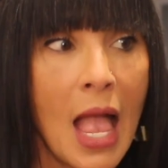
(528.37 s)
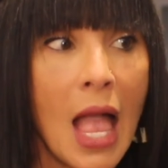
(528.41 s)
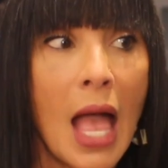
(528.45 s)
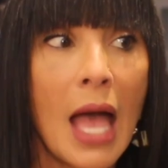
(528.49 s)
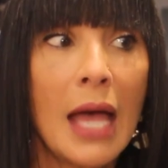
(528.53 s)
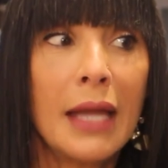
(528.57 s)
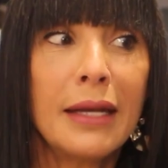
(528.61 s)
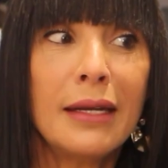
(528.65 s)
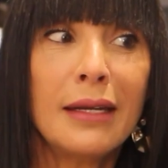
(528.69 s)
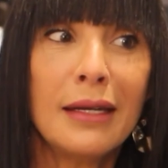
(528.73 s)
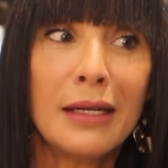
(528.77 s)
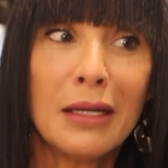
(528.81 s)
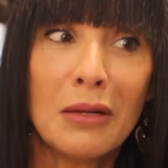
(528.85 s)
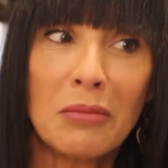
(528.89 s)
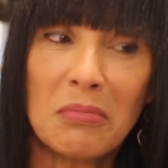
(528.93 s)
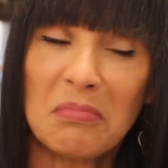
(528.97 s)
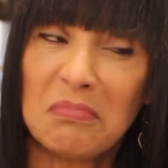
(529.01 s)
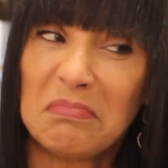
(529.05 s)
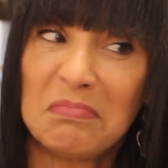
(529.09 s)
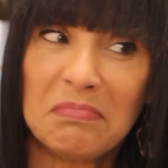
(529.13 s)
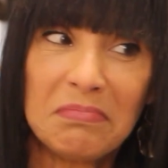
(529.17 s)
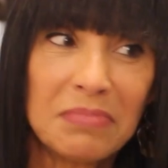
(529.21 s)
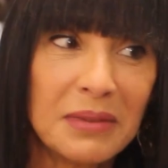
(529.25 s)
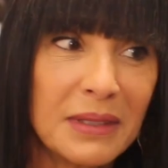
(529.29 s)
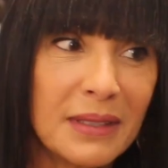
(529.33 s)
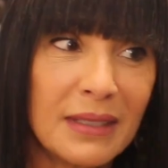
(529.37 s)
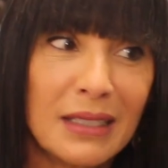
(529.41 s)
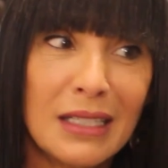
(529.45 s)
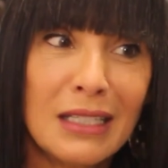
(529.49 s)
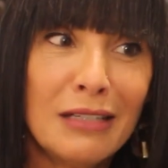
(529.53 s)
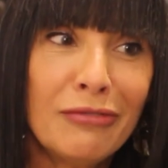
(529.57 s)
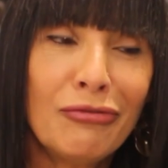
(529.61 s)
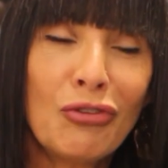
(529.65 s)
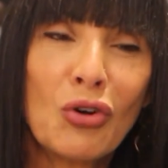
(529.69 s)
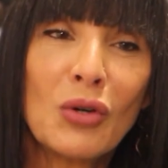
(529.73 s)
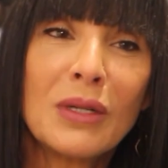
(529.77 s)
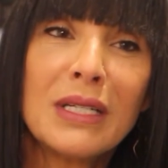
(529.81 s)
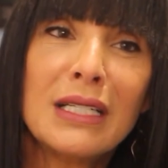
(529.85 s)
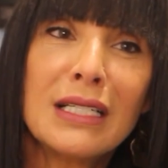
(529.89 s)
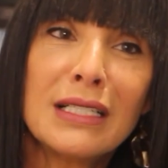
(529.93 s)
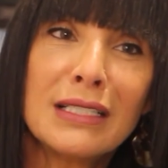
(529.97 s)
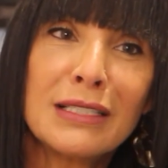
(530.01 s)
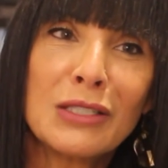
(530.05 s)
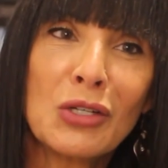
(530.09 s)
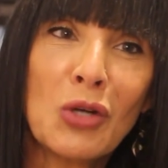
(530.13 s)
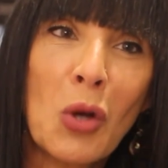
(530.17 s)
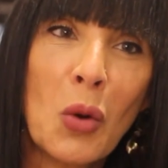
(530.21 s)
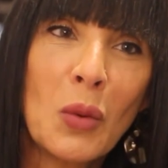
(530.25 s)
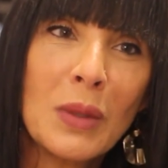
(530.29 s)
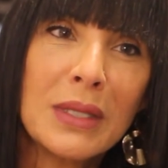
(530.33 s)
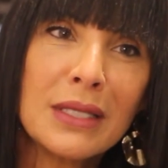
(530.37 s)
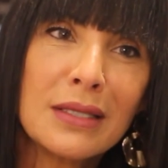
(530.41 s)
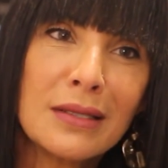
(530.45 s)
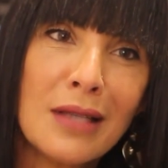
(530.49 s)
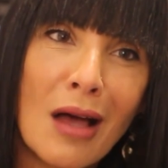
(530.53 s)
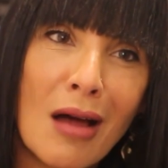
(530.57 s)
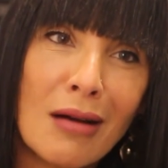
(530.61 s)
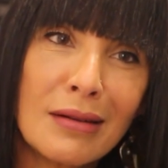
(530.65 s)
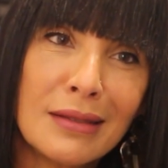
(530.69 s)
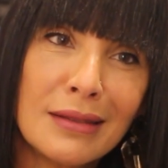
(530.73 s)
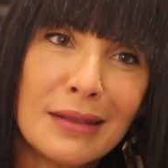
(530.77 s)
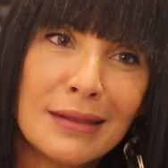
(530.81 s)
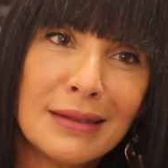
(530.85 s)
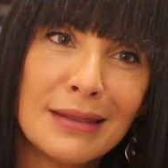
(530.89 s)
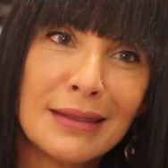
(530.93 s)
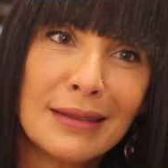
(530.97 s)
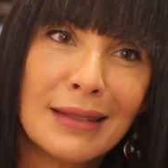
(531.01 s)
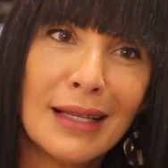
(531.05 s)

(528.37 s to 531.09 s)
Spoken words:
And 3-4 years ago, we started